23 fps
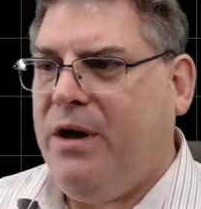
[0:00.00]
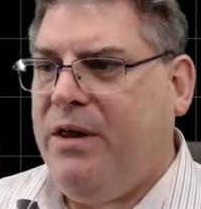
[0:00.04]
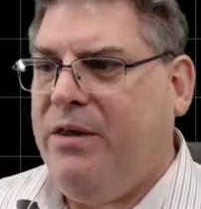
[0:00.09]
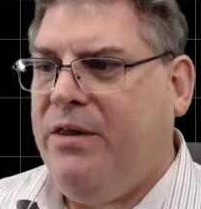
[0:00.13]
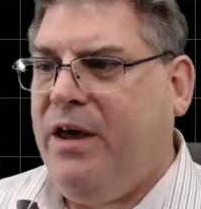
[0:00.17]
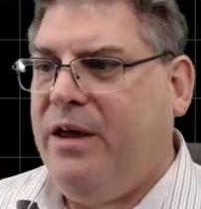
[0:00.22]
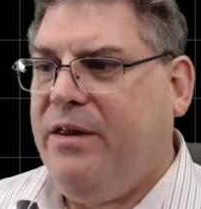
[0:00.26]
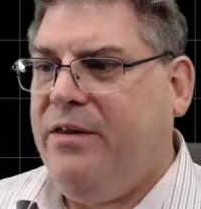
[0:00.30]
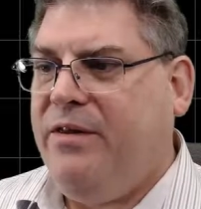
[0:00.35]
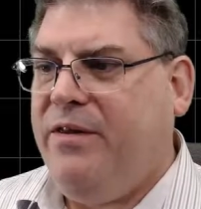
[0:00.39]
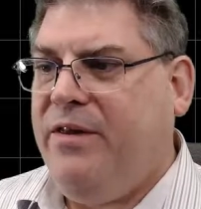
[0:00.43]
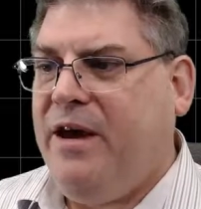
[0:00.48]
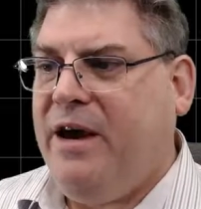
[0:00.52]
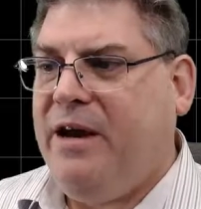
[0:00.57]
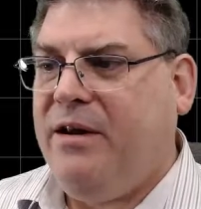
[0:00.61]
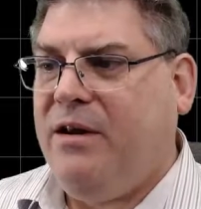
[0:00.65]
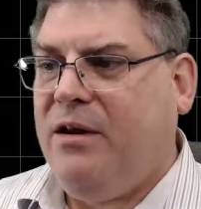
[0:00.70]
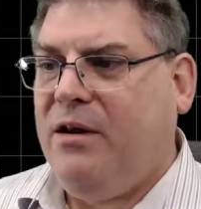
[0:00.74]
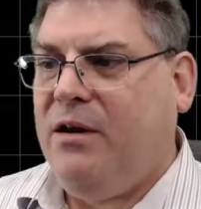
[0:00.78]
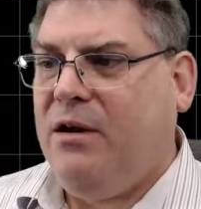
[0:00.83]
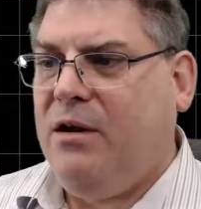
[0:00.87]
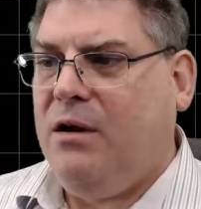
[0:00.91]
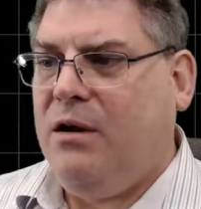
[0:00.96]
And
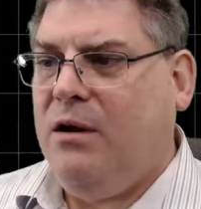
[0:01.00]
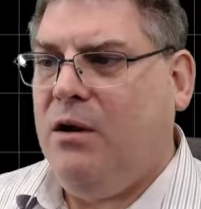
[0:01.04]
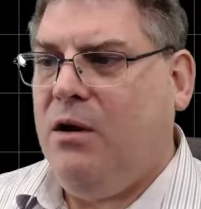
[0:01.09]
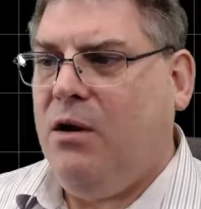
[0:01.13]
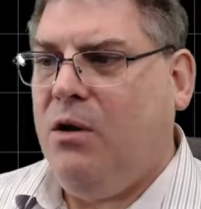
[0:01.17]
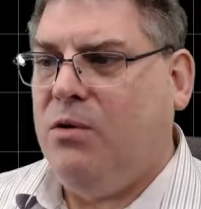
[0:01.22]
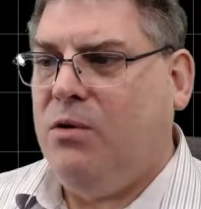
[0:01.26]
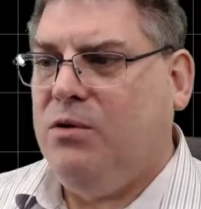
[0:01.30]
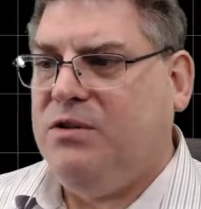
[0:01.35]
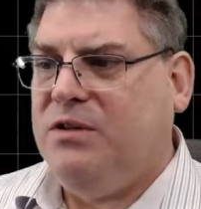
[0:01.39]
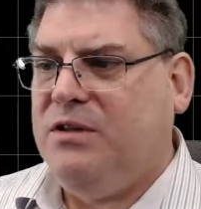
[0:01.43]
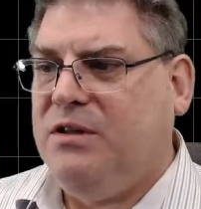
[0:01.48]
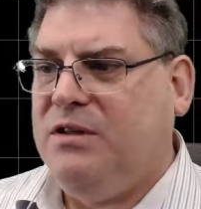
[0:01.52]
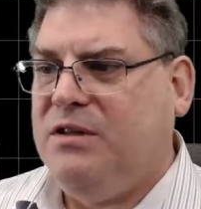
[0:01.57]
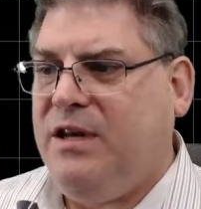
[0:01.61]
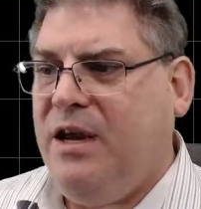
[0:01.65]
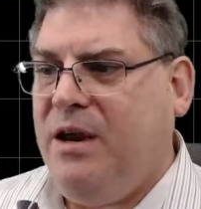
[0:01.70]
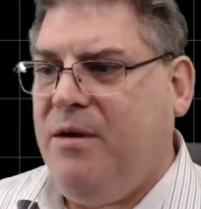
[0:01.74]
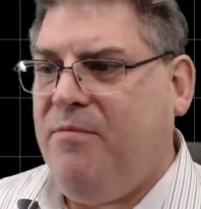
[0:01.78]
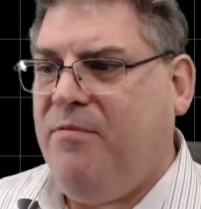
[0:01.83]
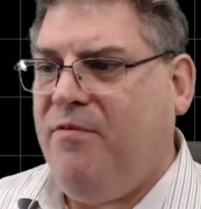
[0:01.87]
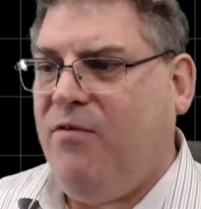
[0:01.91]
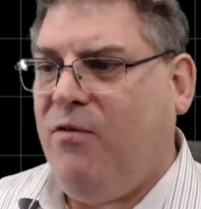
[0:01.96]
that goes the
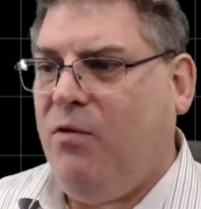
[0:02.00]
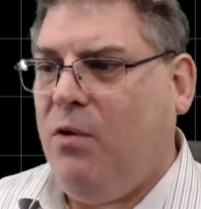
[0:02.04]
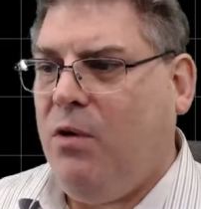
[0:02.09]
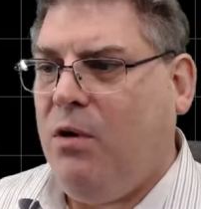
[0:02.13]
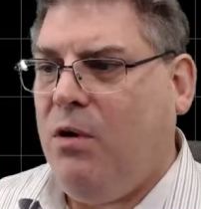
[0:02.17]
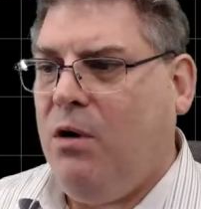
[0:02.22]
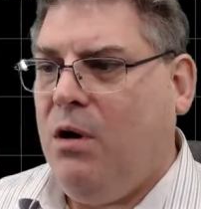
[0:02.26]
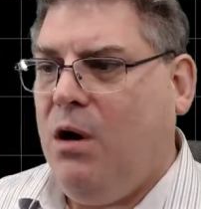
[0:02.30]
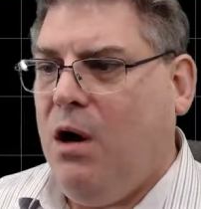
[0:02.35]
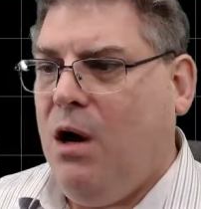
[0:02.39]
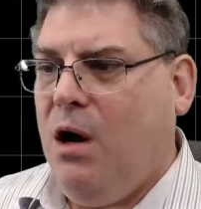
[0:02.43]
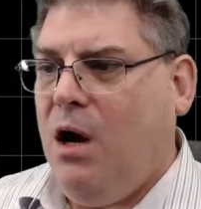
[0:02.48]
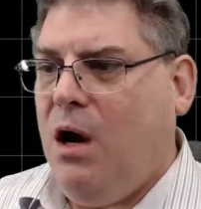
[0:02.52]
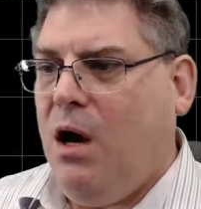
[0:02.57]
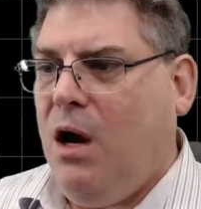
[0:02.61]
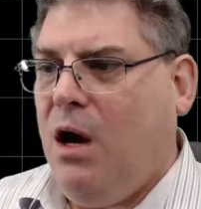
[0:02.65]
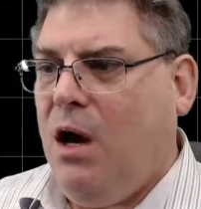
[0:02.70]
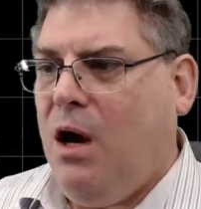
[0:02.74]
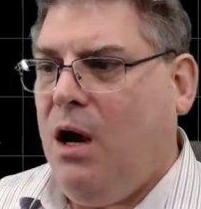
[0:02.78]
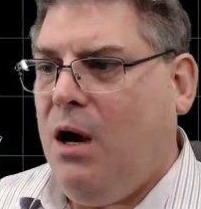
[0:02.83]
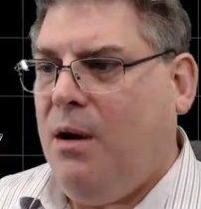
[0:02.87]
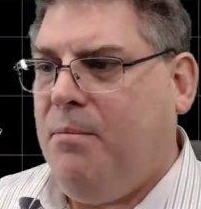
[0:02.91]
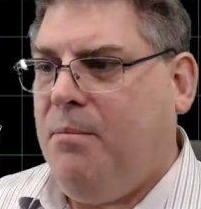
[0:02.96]
same for
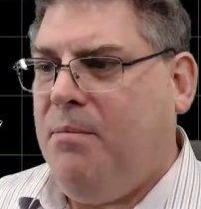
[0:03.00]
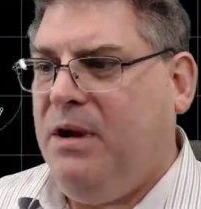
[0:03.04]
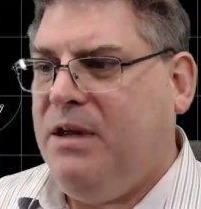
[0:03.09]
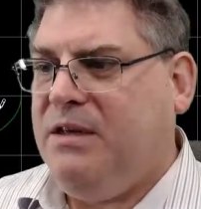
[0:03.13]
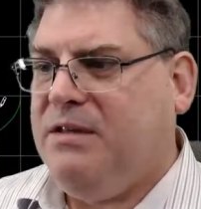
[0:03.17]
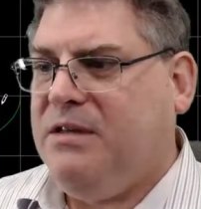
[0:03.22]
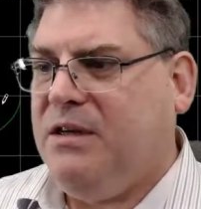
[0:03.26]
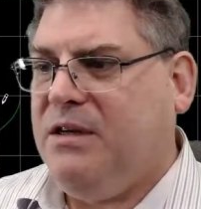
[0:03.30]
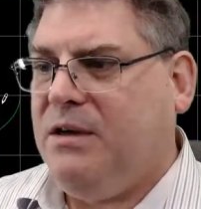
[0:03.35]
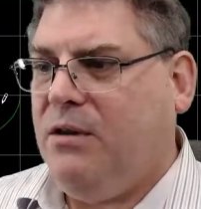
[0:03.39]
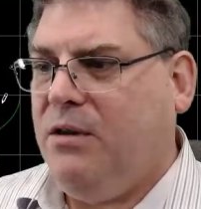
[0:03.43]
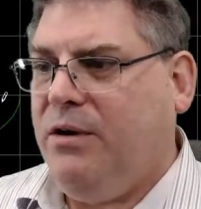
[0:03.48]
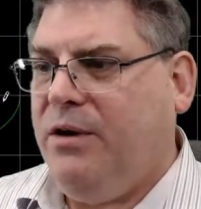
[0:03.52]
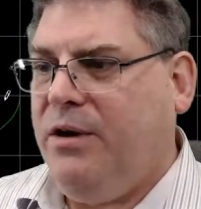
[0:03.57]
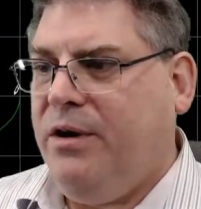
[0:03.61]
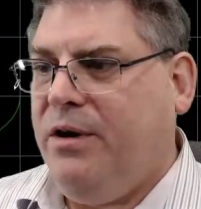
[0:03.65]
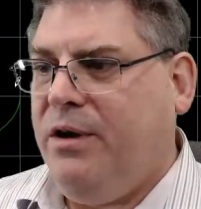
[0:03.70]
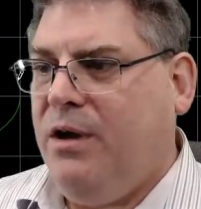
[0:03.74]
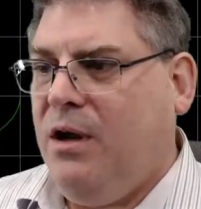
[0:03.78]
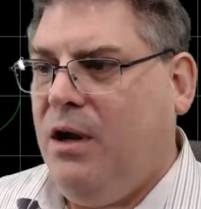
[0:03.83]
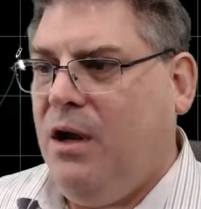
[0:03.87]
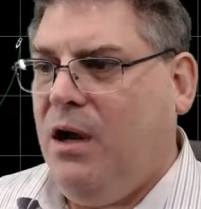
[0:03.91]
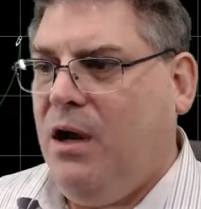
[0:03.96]
basically